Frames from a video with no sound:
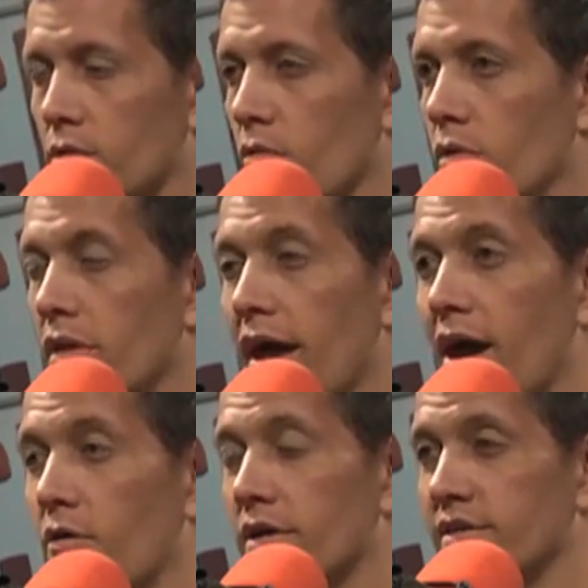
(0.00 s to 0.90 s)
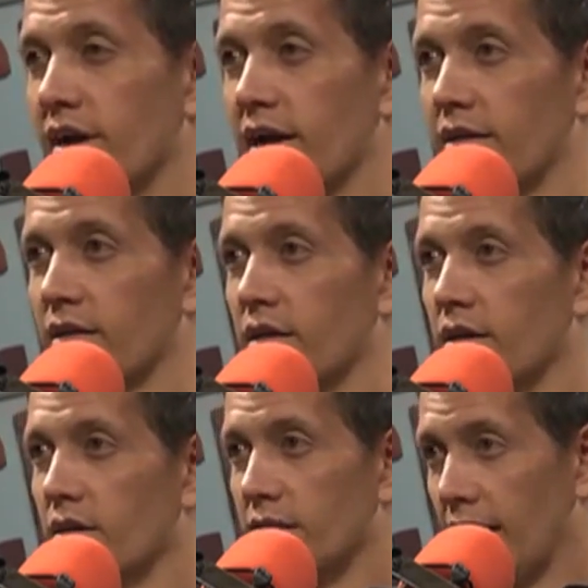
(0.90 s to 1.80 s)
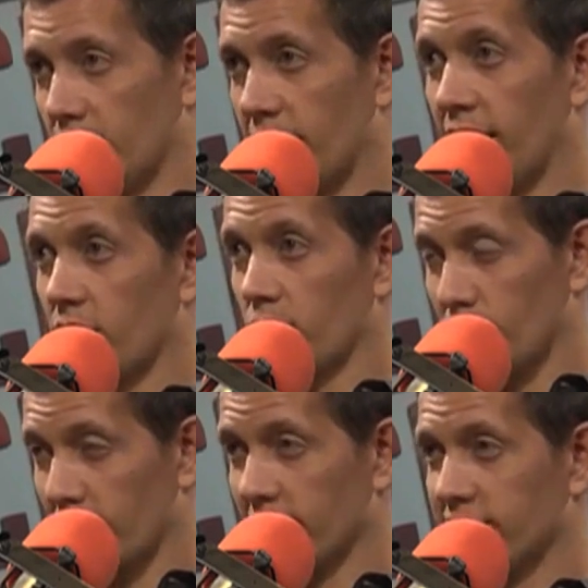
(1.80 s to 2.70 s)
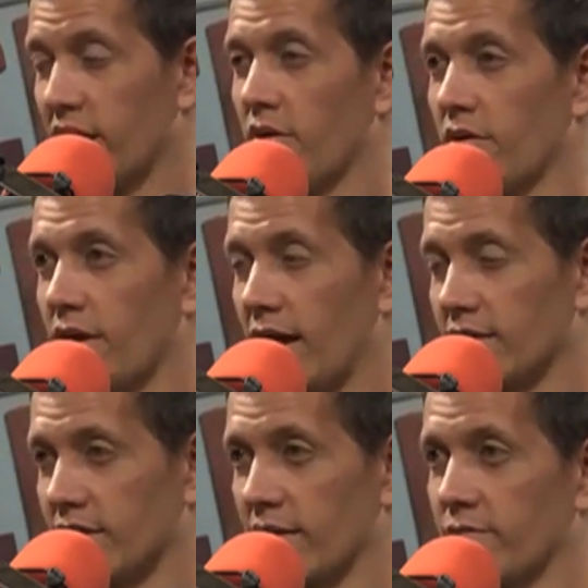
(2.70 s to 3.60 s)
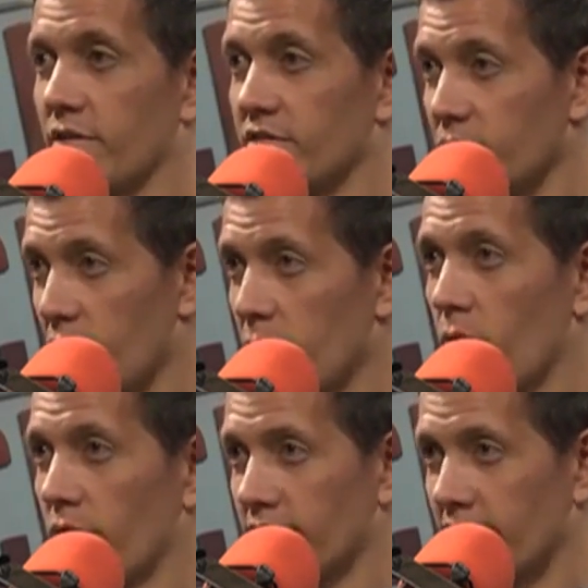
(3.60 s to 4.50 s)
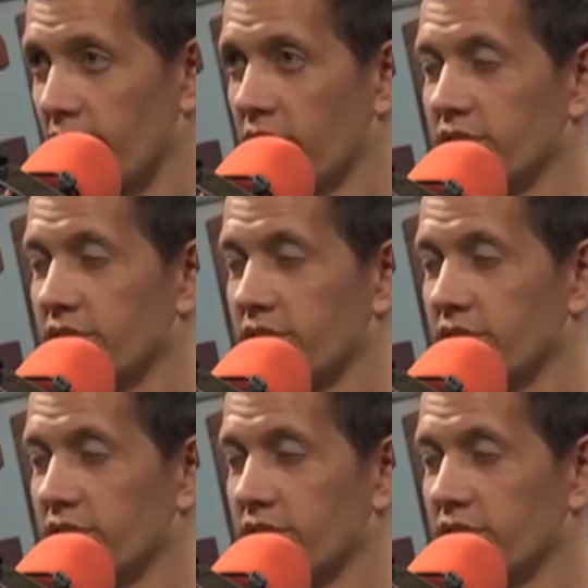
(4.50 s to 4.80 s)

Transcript: now he's got that that place now has like 15 people working there.